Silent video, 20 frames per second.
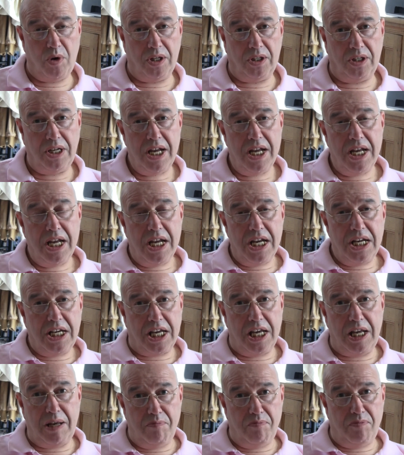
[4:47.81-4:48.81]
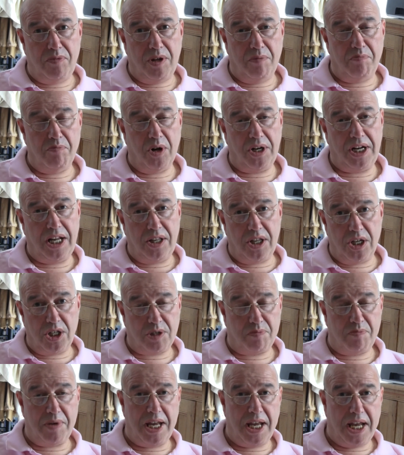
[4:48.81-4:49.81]
will keep the money
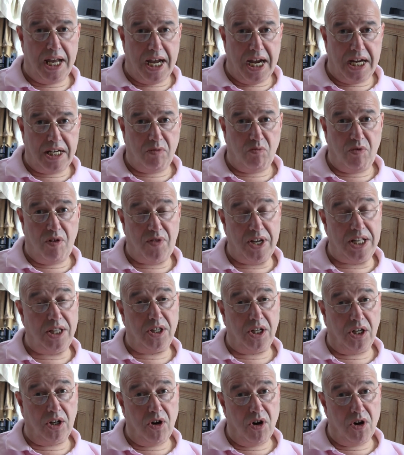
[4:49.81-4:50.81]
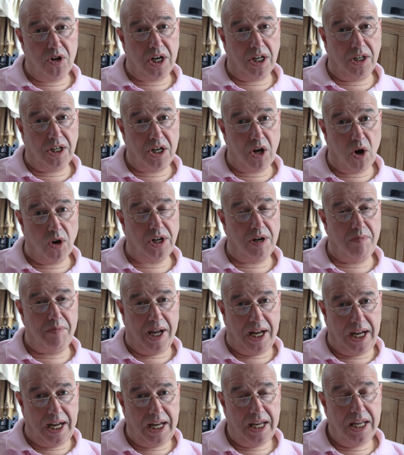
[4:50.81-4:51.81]
that's made within the local
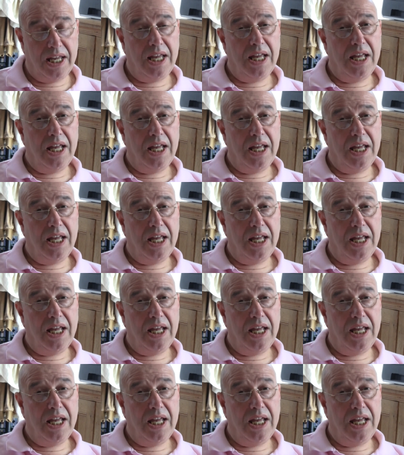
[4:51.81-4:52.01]
economy.